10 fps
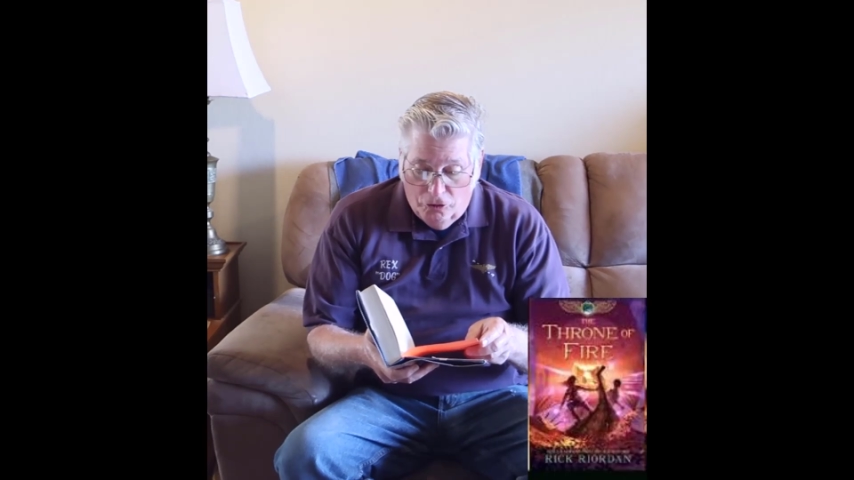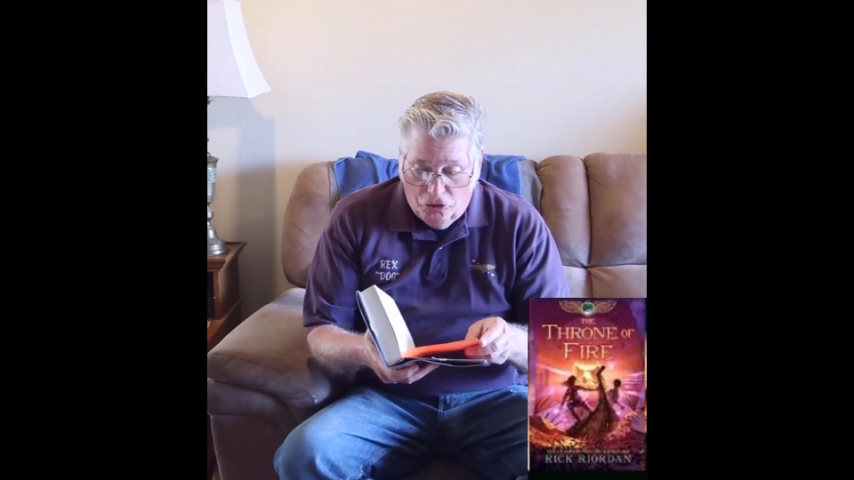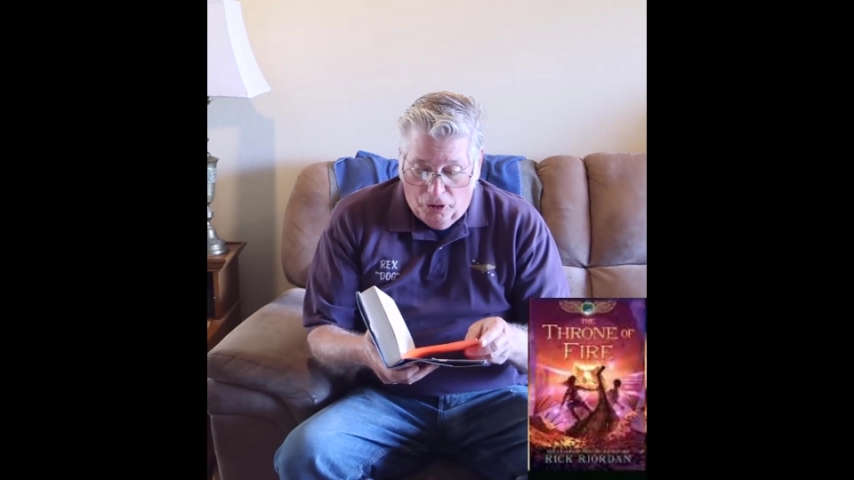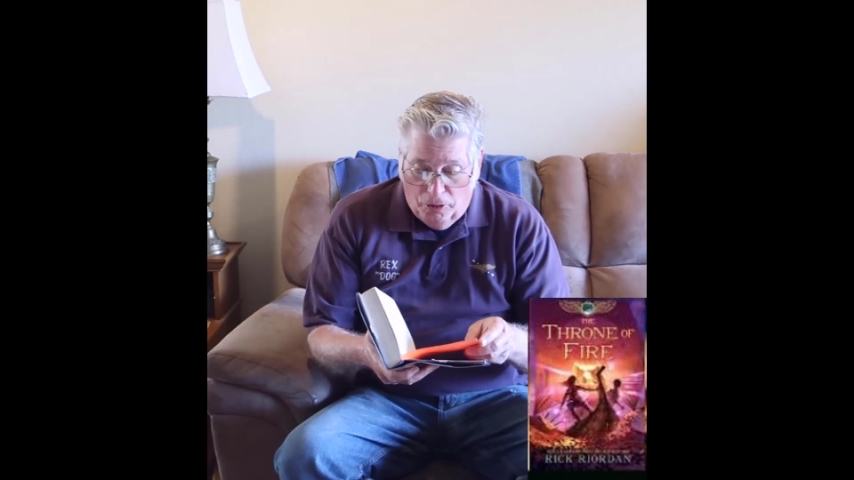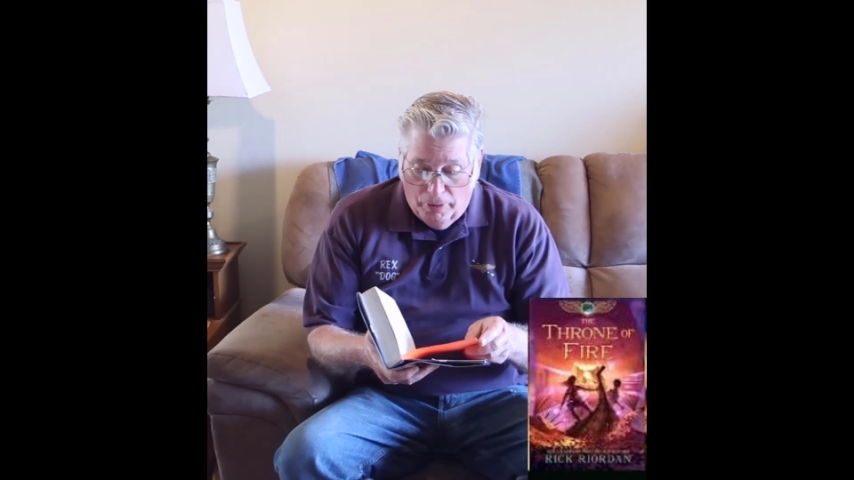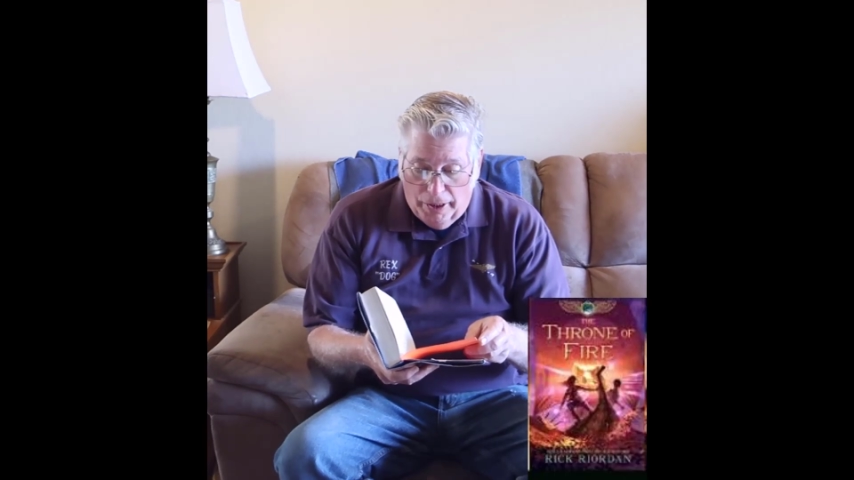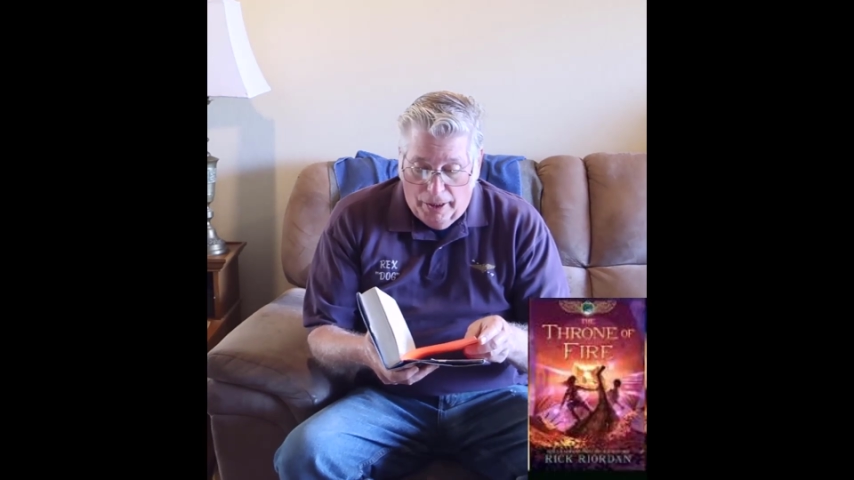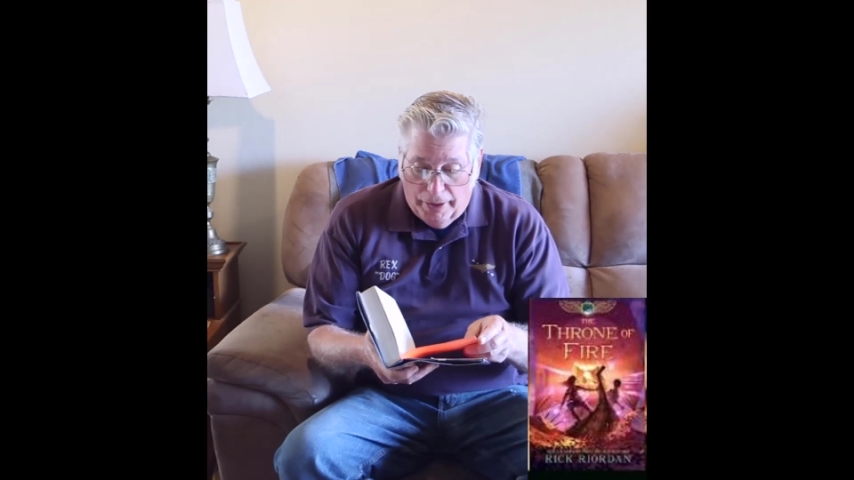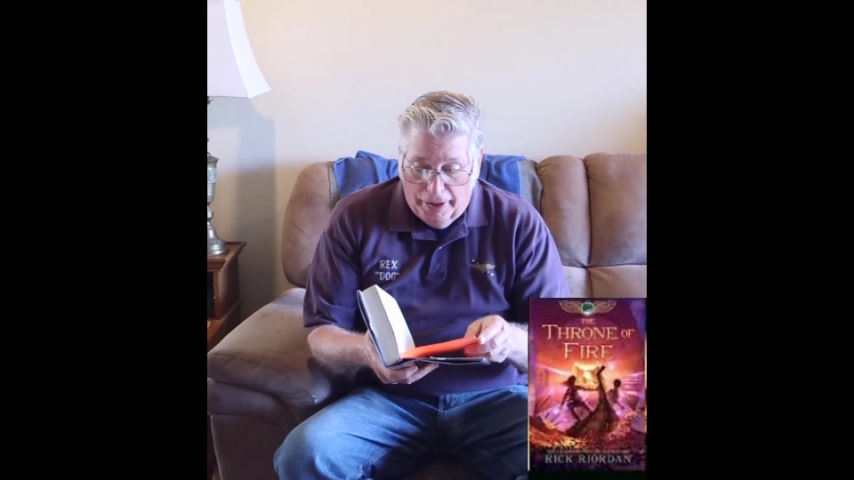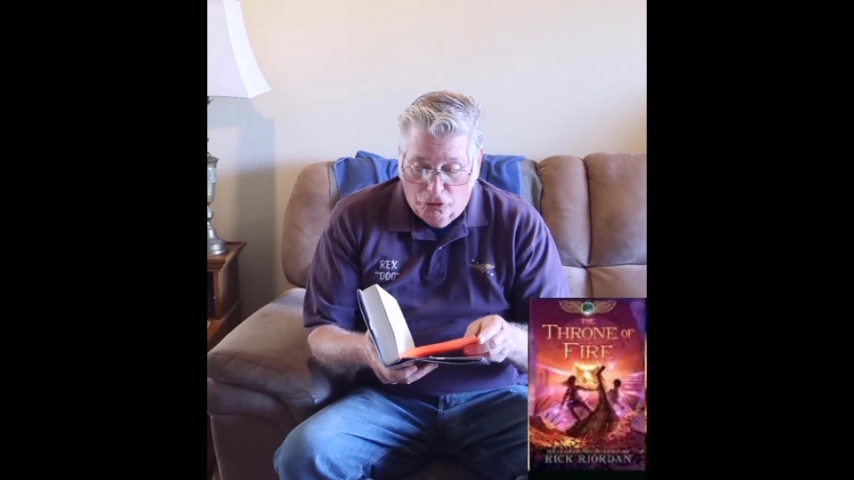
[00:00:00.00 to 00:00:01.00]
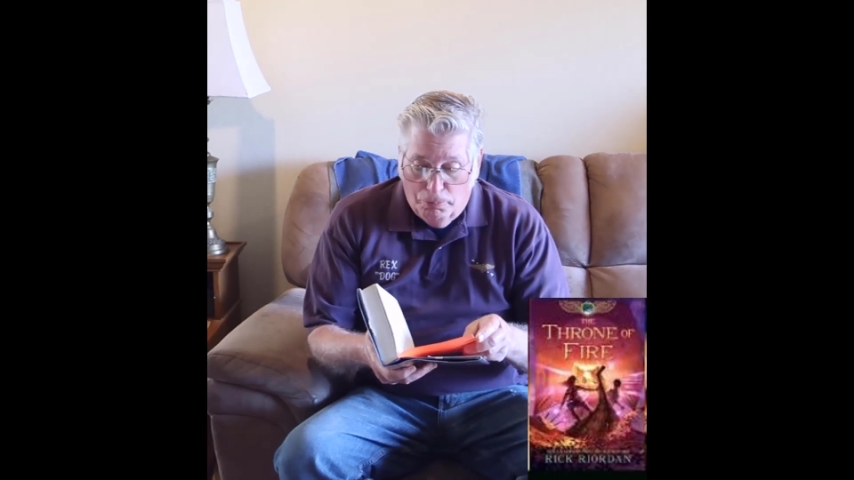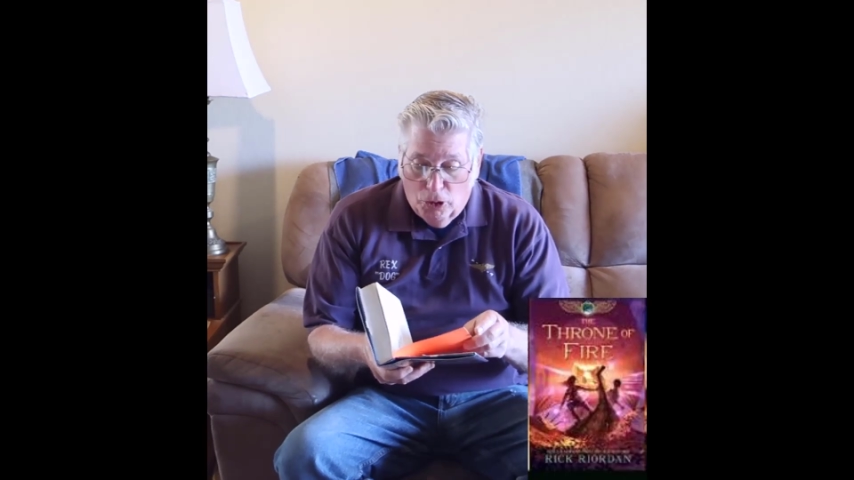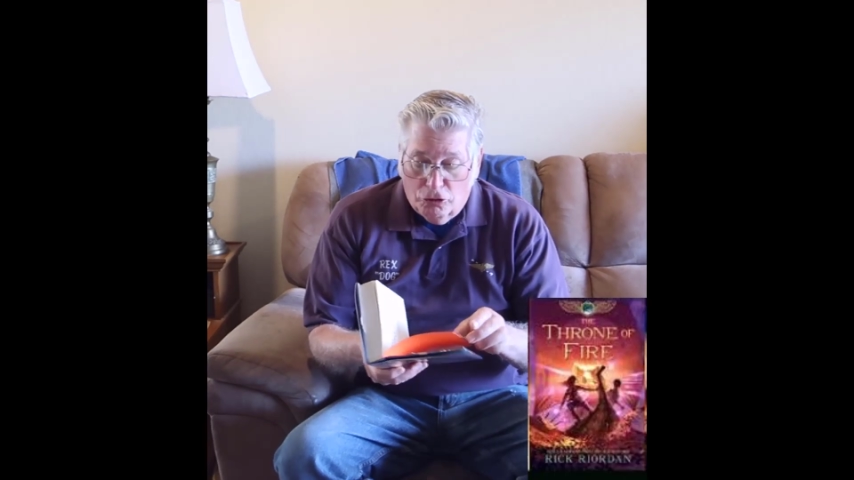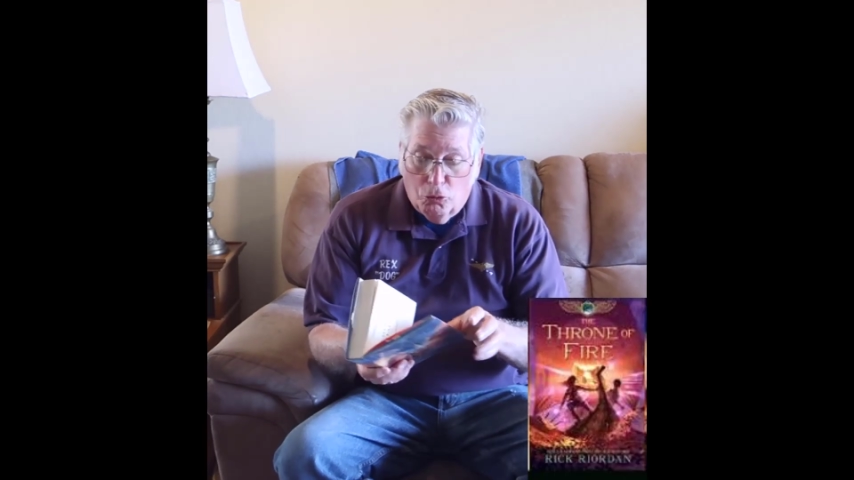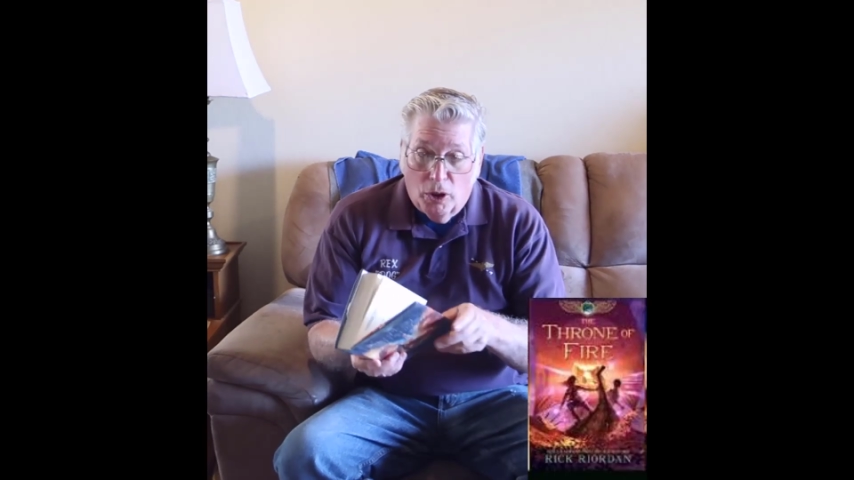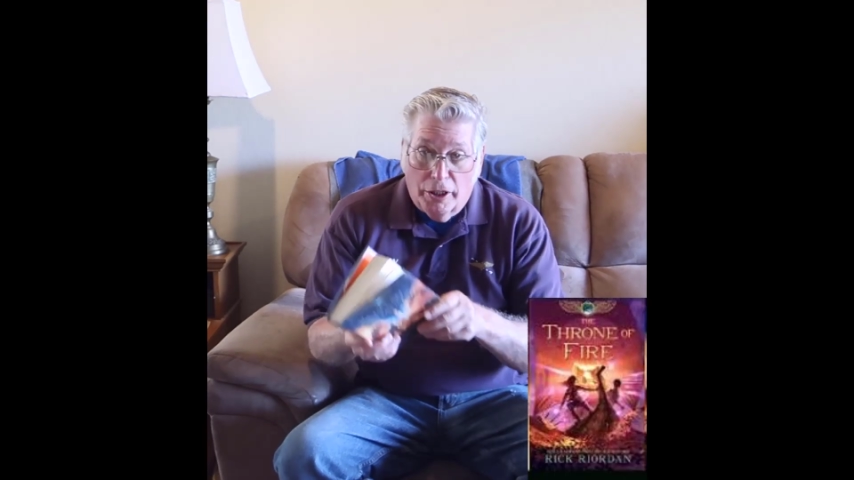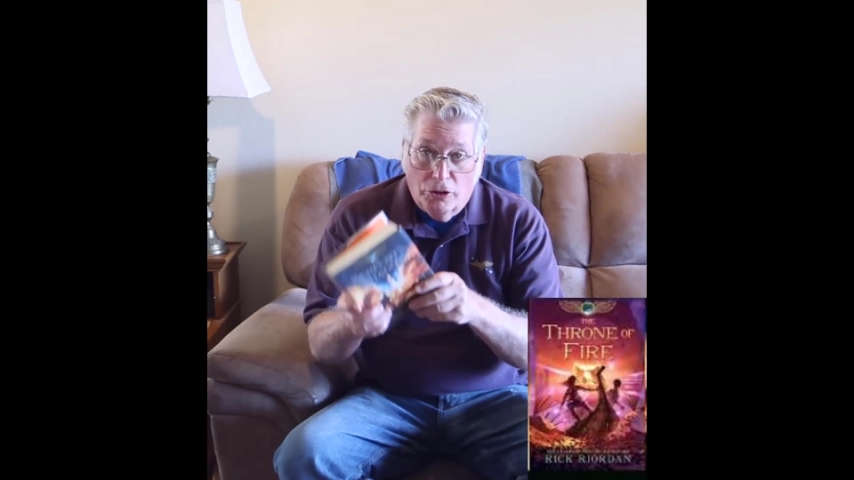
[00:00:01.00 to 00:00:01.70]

So that's books 1